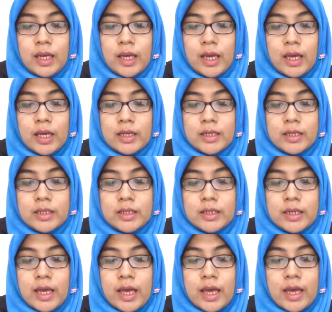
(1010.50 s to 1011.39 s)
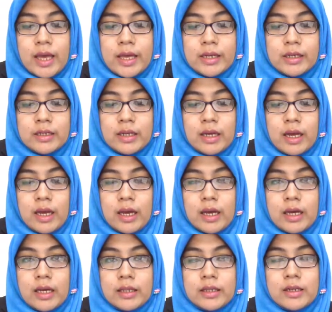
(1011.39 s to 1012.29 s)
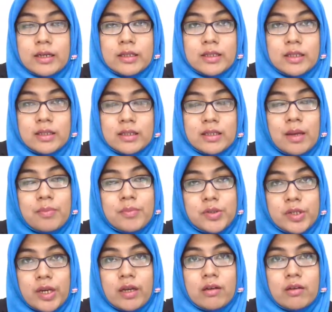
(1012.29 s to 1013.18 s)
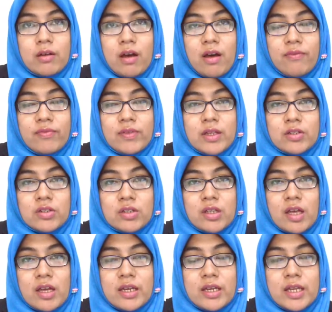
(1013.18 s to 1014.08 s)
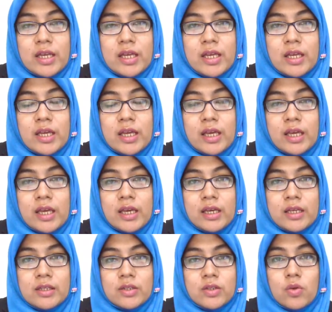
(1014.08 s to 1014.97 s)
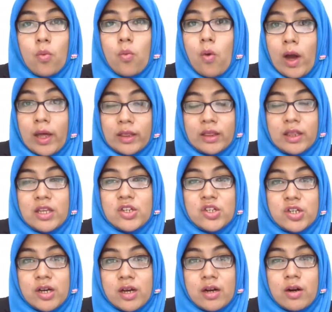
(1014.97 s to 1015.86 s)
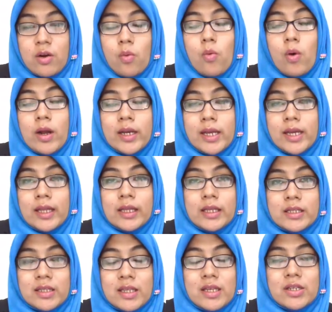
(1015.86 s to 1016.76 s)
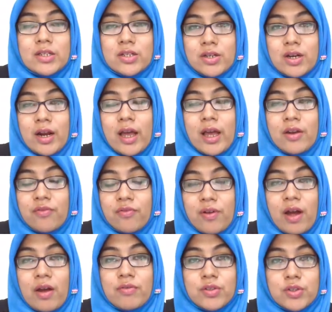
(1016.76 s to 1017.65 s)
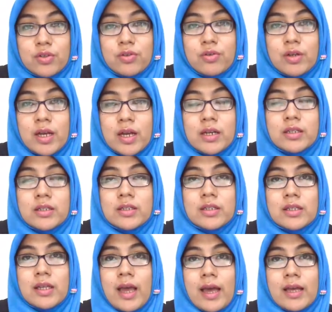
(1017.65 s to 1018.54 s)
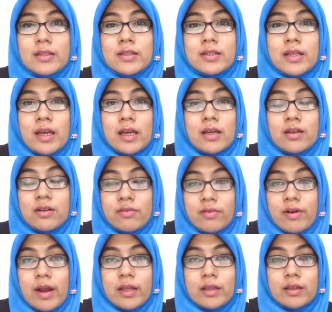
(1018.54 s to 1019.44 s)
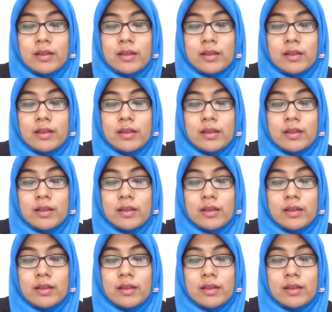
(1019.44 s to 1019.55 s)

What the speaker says: And then the research subject of the study is 1 teacher, 1 English teacher, and 5 students at 2nd grade.